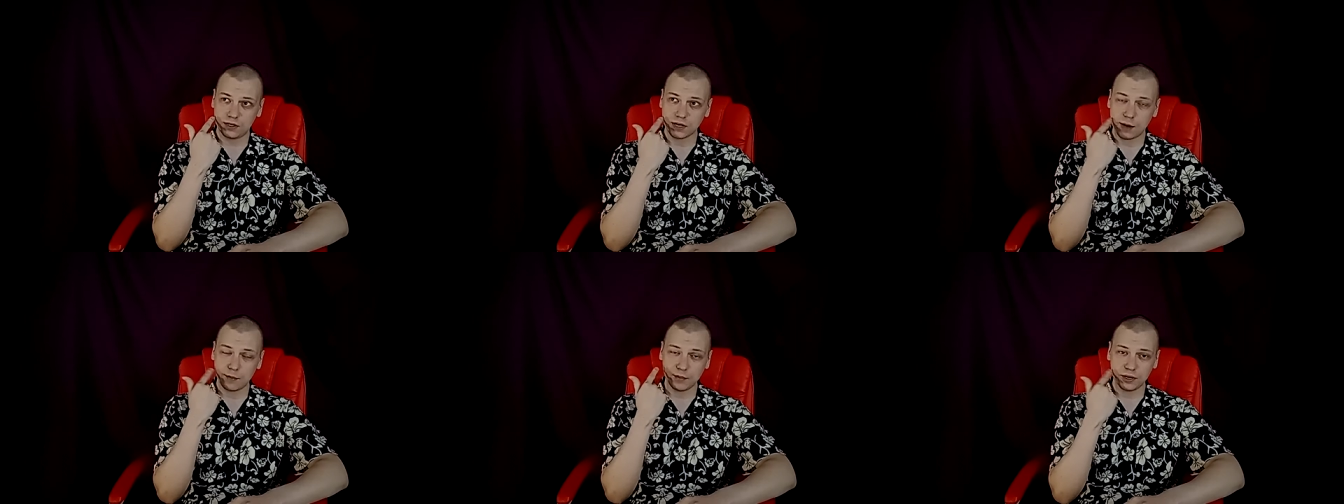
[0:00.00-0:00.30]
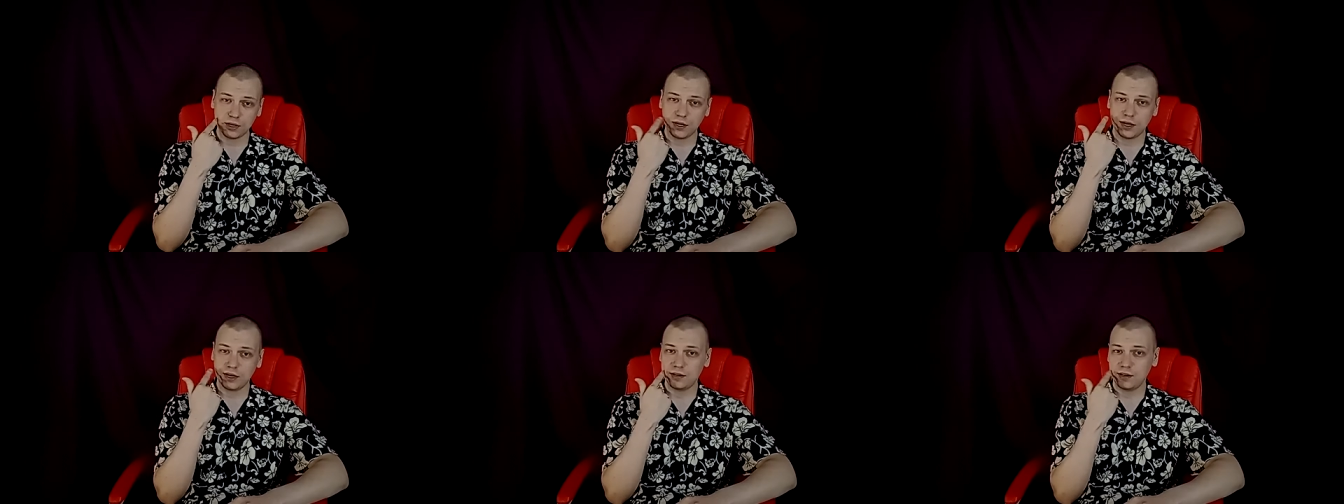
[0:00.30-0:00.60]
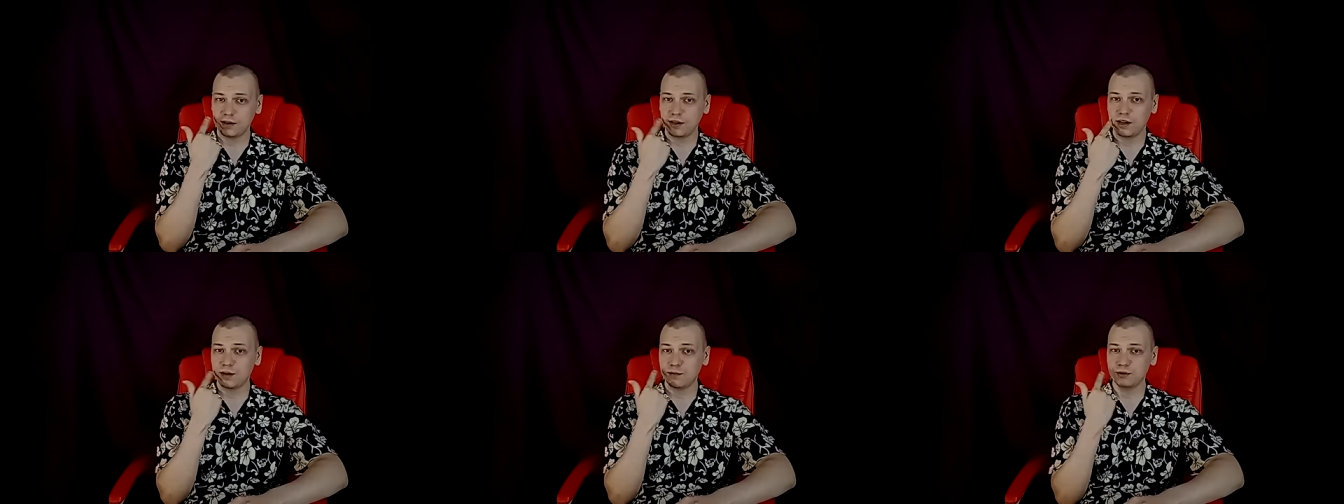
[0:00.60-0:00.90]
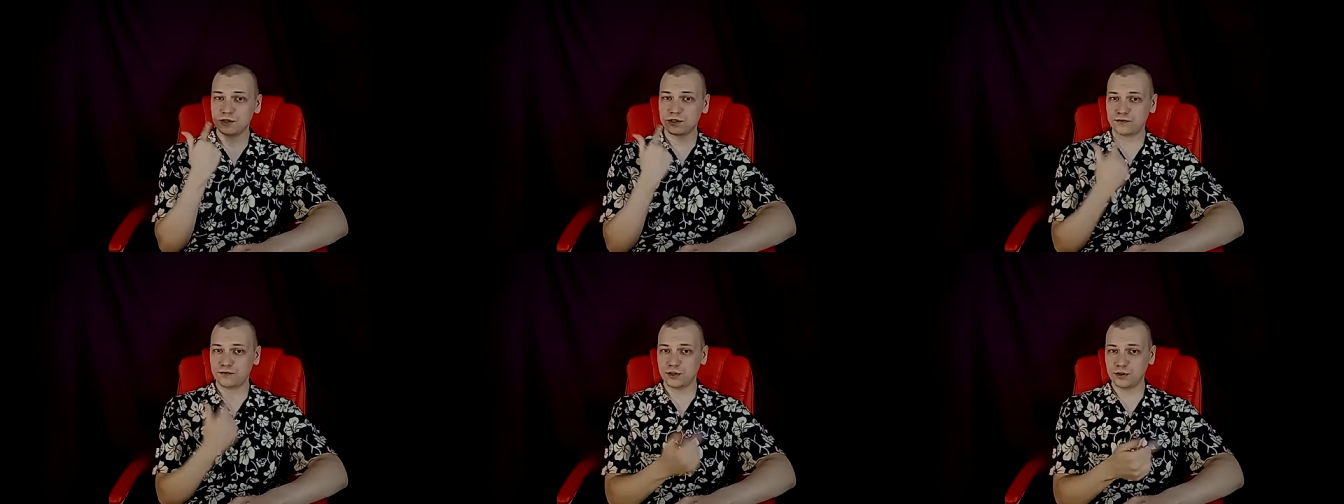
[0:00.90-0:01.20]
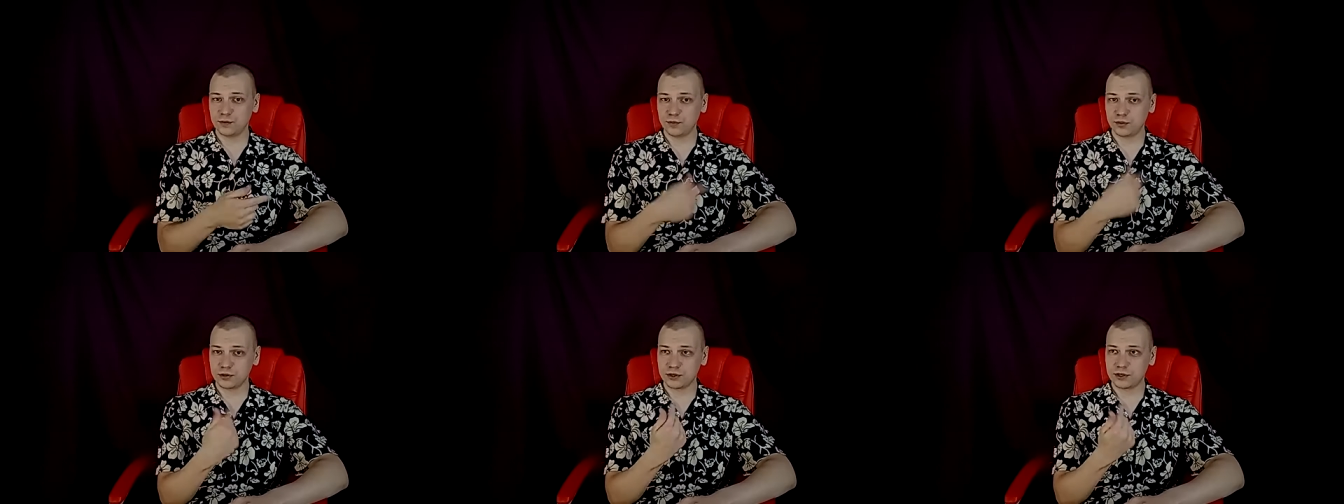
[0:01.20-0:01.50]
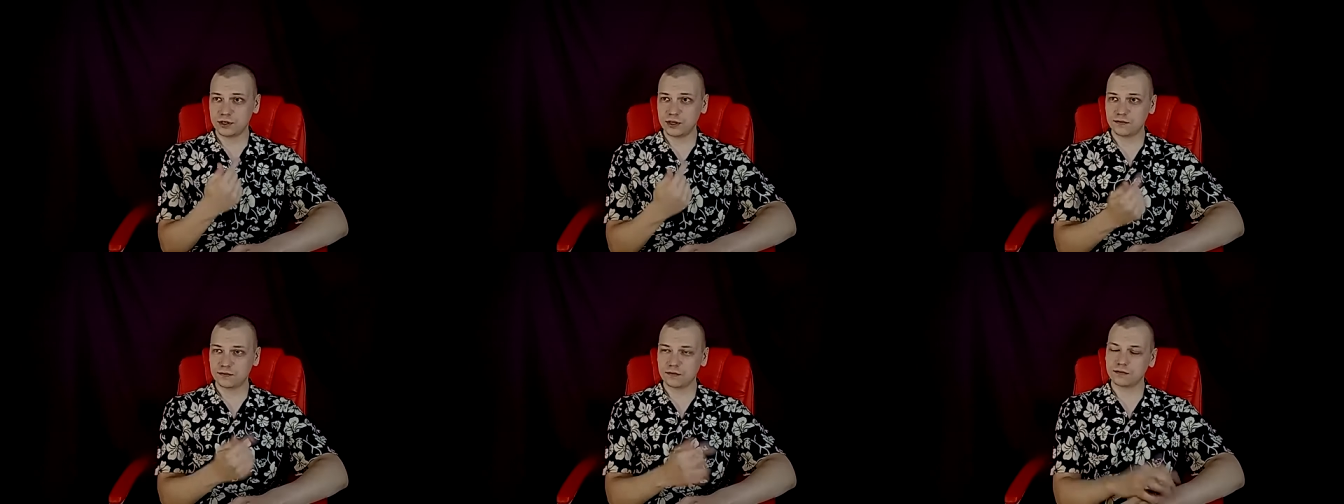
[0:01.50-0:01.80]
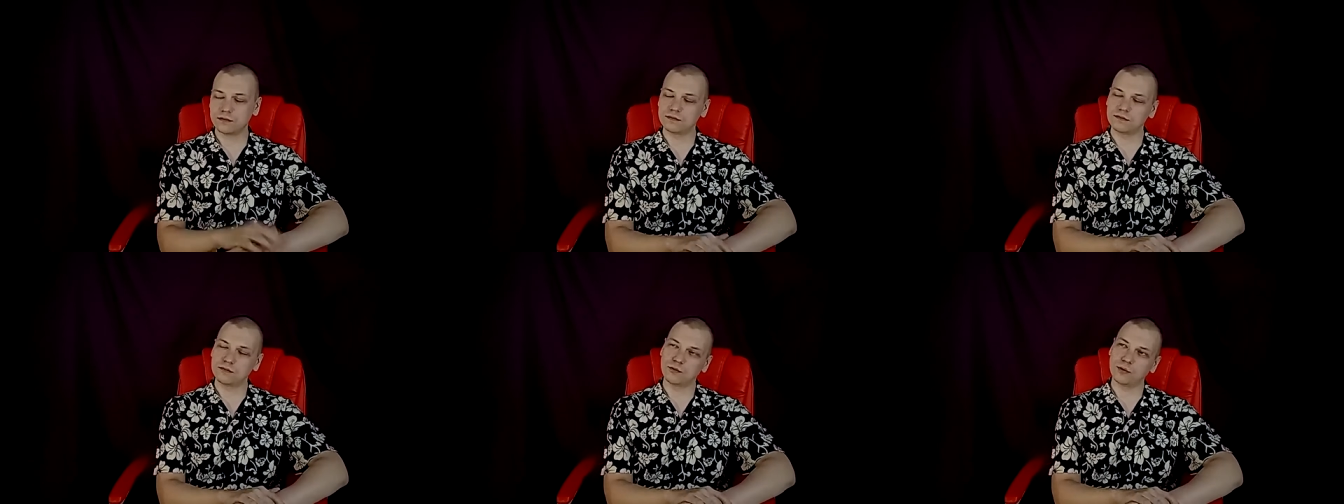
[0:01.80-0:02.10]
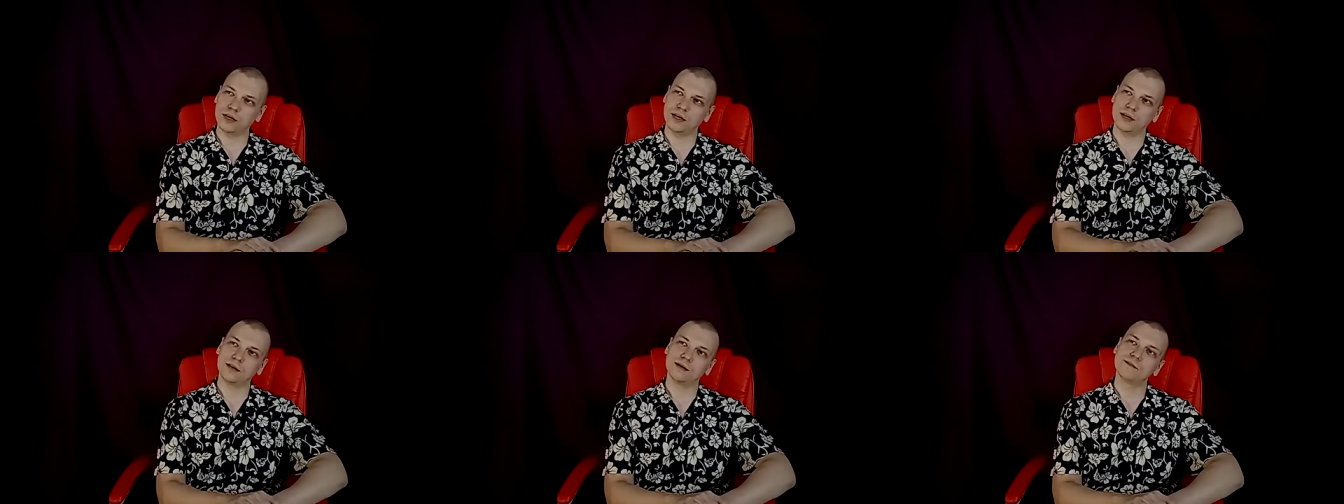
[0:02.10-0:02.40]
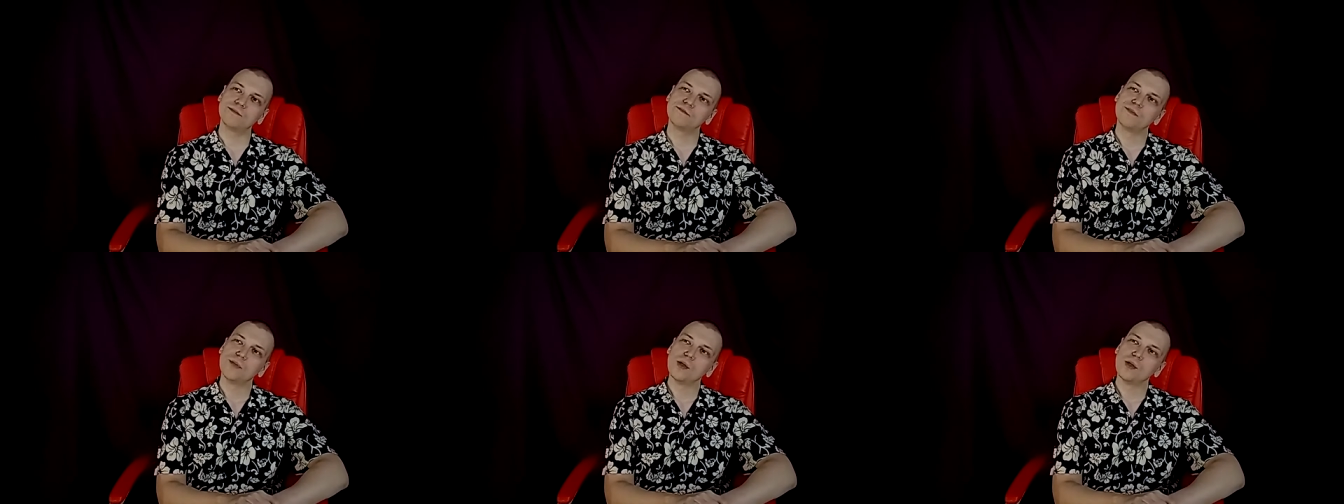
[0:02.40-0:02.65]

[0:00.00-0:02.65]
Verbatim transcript: dominating hemisphere perceived Wait,